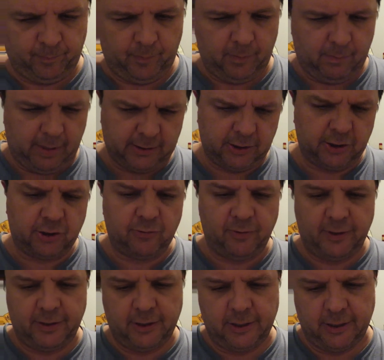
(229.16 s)
Matcha's
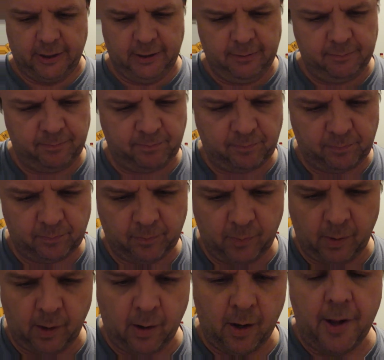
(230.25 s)
green tea.
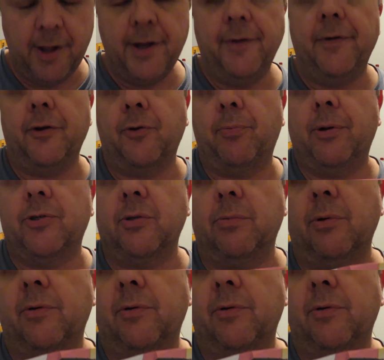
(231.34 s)
There's a picture of a